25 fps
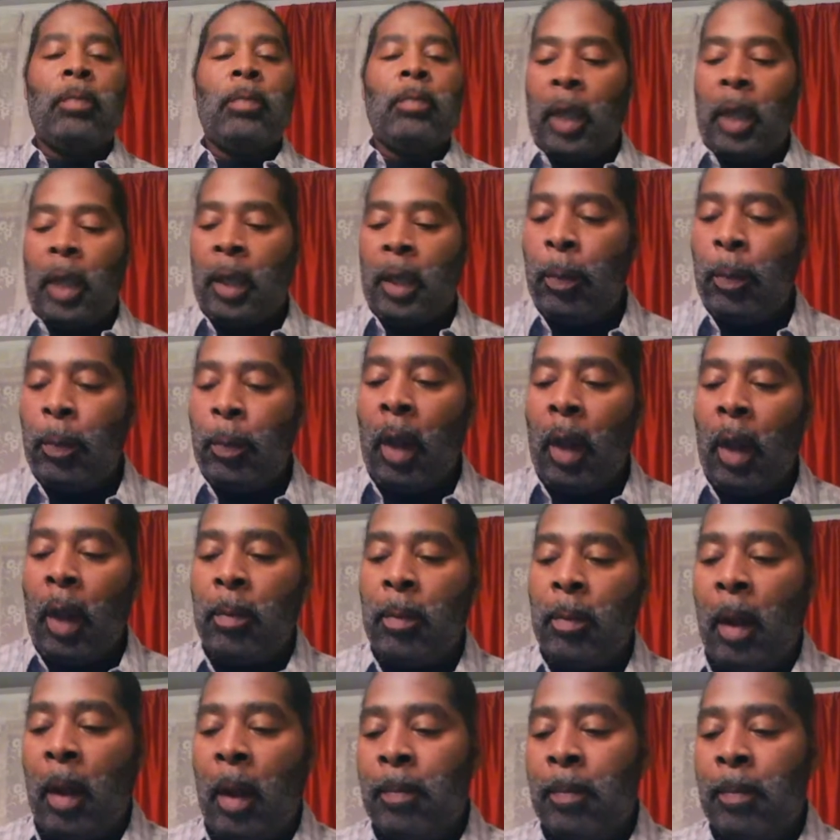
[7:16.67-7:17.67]
Okay. No
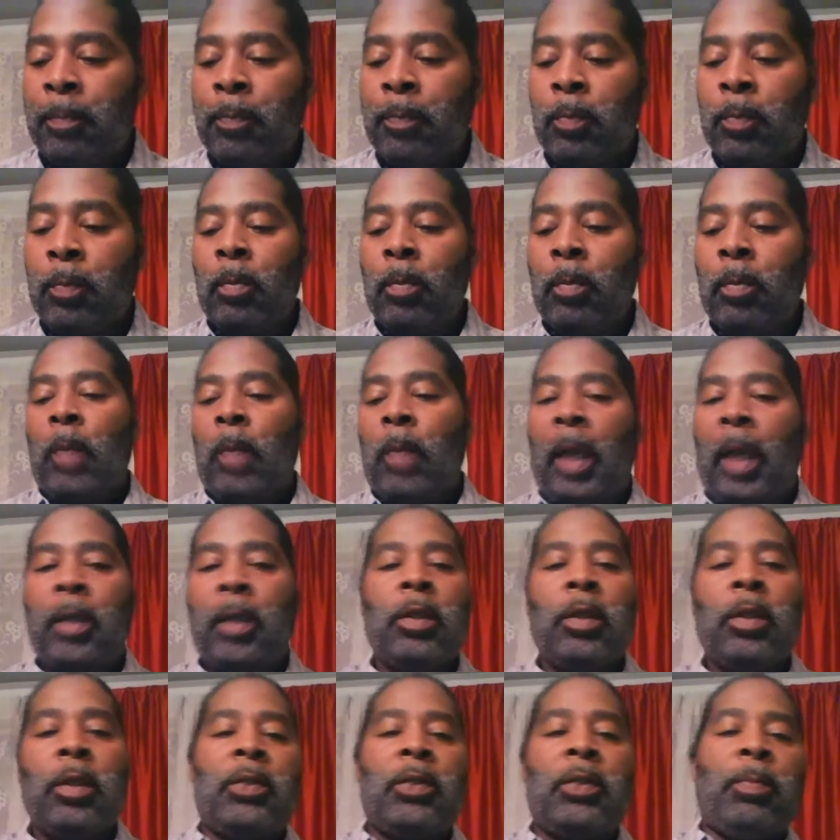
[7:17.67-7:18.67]
problem. Like
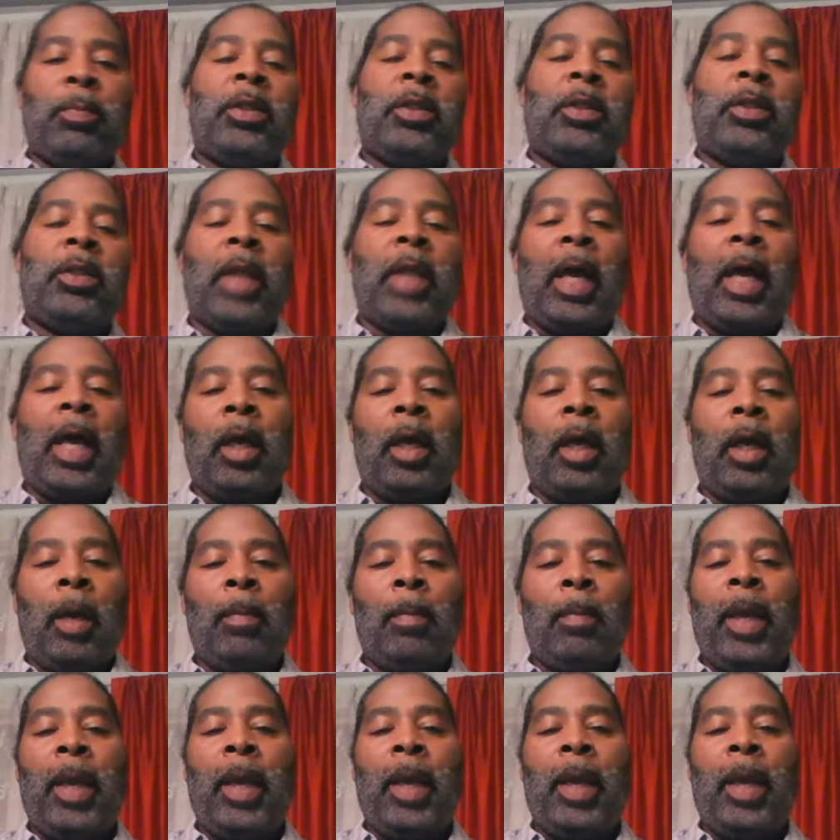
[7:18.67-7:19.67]
you just mentioned, I
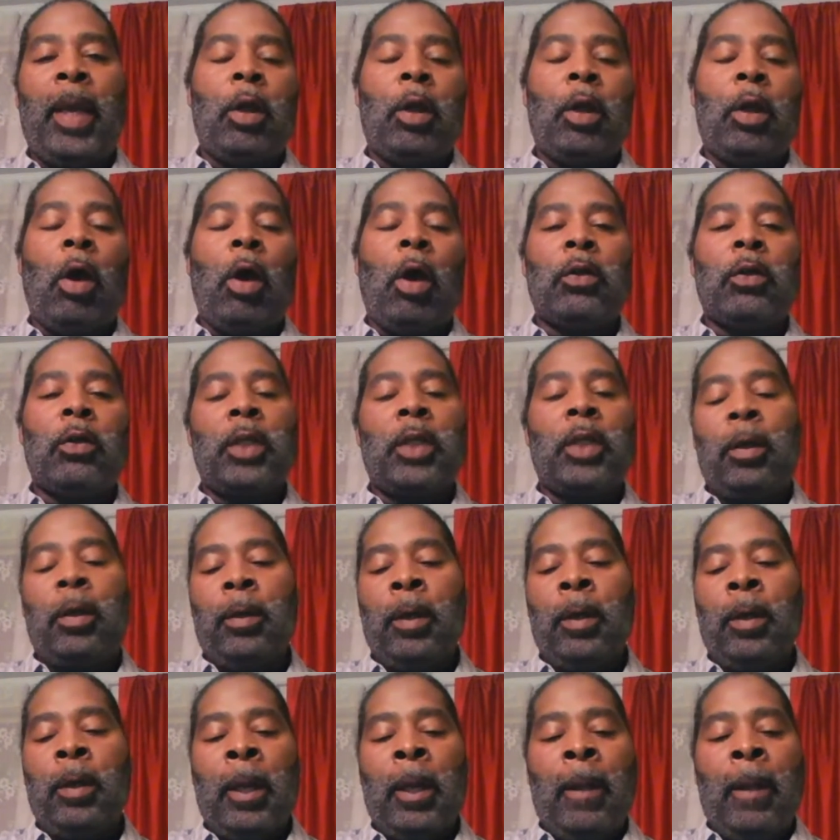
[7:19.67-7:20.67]
head up the call
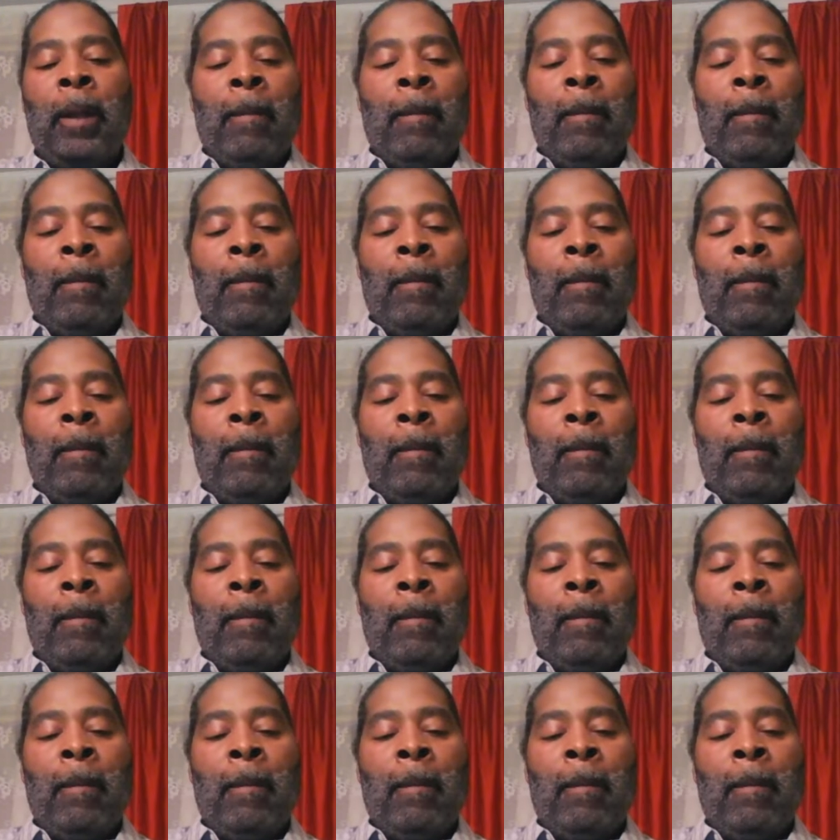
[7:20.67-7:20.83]
center.